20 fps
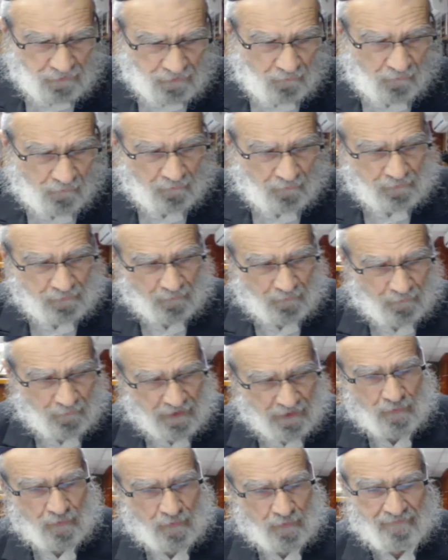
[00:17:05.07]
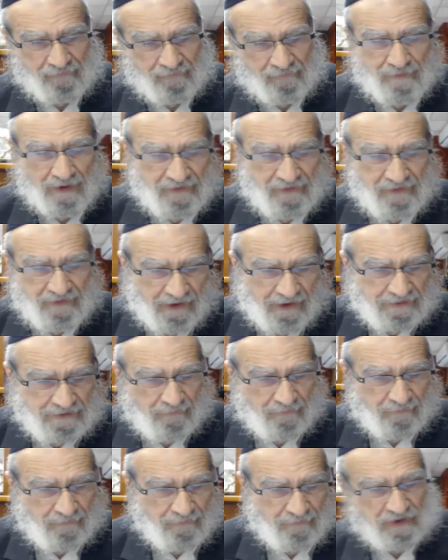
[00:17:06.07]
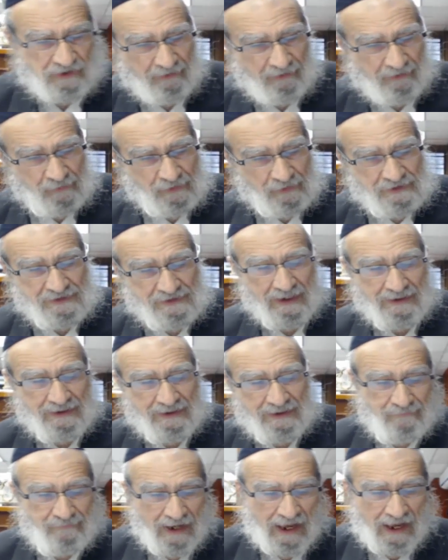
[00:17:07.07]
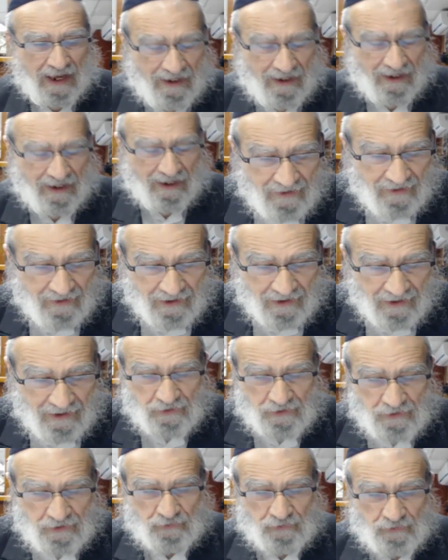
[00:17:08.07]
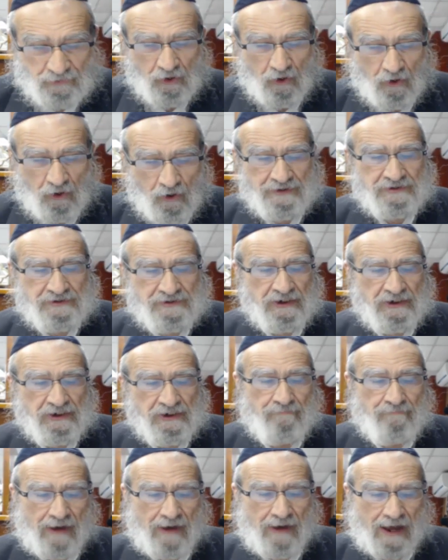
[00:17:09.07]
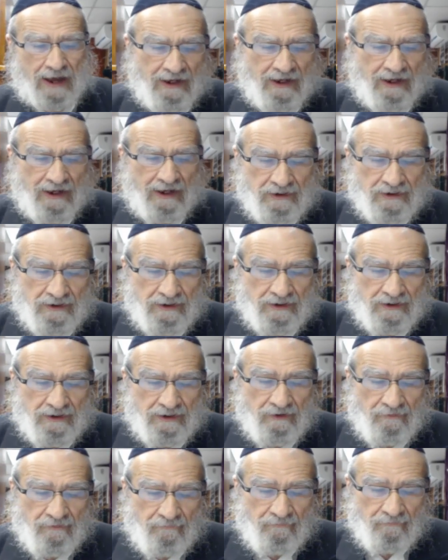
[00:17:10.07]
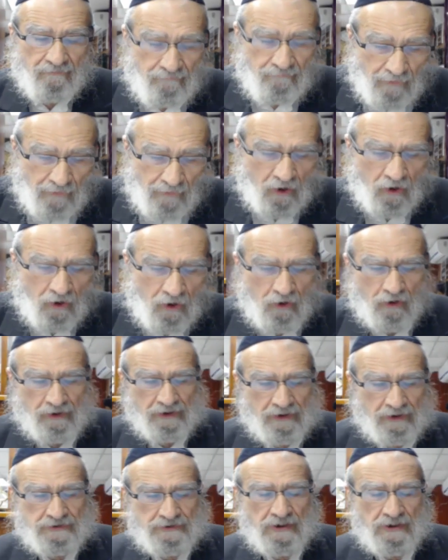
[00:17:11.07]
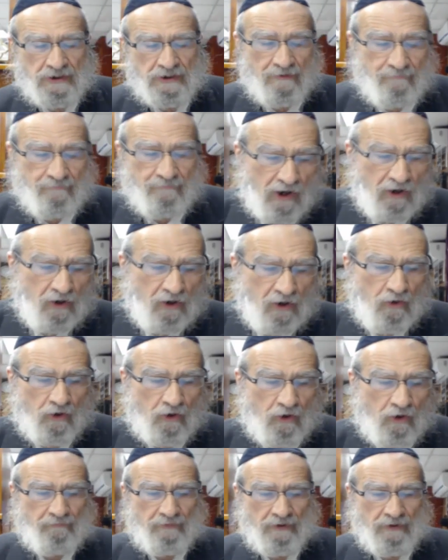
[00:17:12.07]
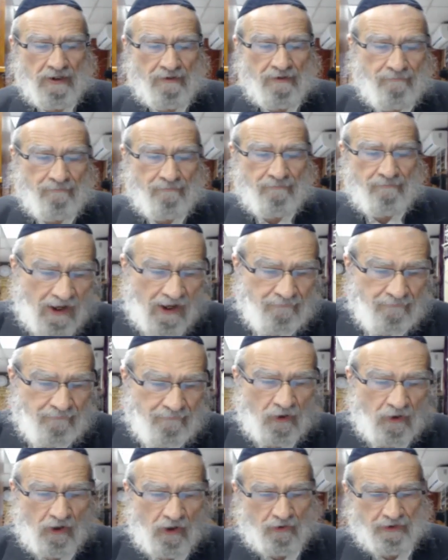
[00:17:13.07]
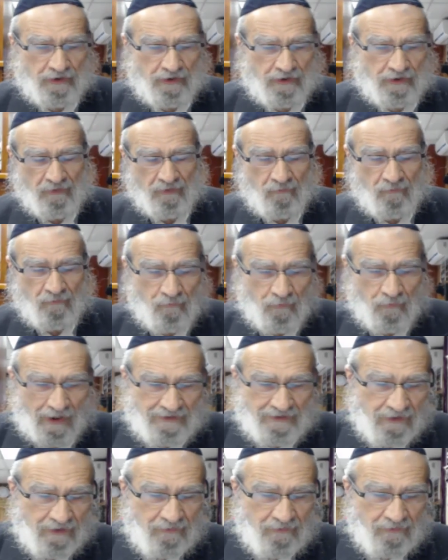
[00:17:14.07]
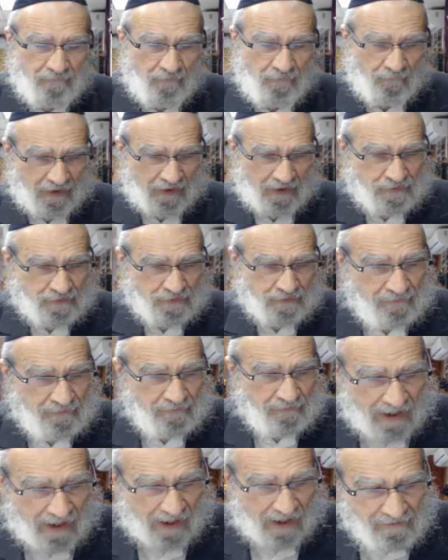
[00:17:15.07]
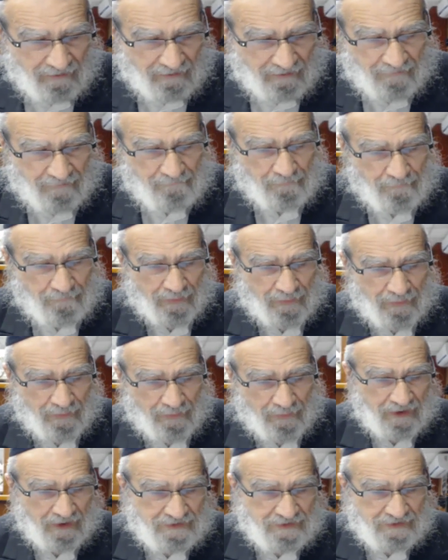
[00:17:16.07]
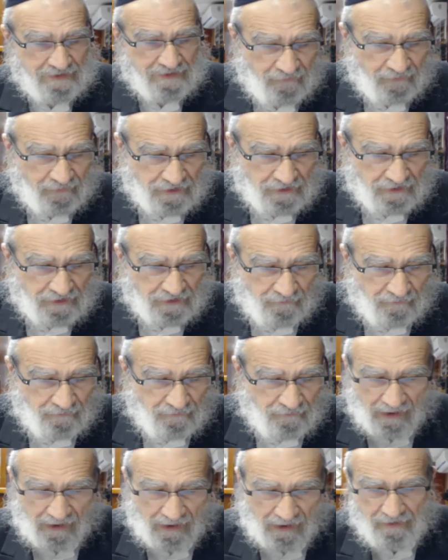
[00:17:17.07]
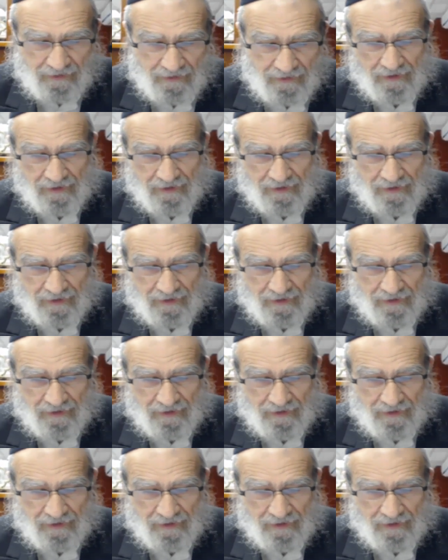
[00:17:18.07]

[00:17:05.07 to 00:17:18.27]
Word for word: to, to each one of these madrigas, Moshe Rabbeinu says Ma. You should go and see Ma, Mahoretz, Mahom, Mahorim. What, what is the word Ma? What is the introduction word Ma?